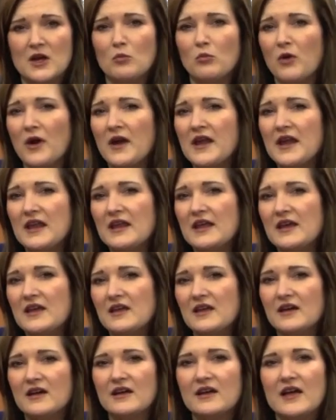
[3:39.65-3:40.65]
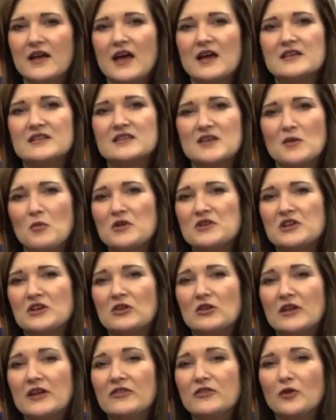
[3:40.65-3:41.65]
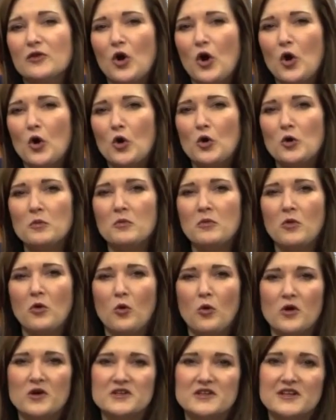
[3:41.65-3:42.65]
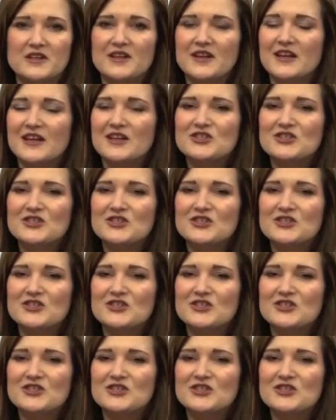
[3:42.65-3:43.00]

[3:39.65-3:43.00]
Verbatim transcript: Bringing in a, uh, someone to clean their home or to